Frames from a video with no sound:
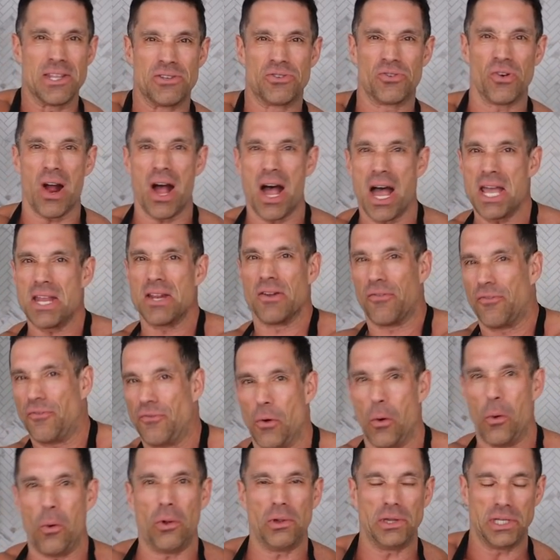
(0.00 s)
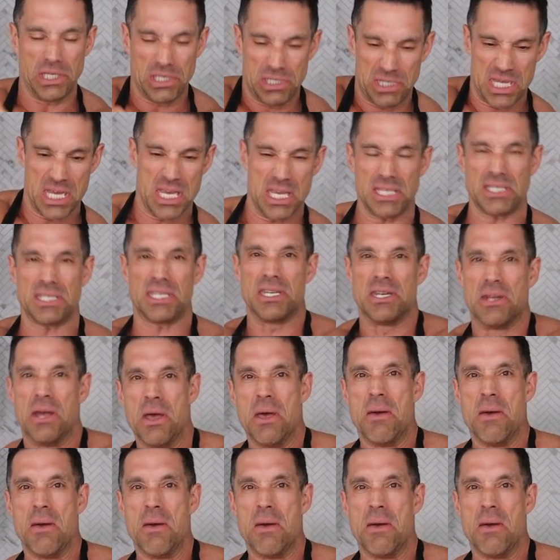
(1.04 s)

the dry and the fold and this and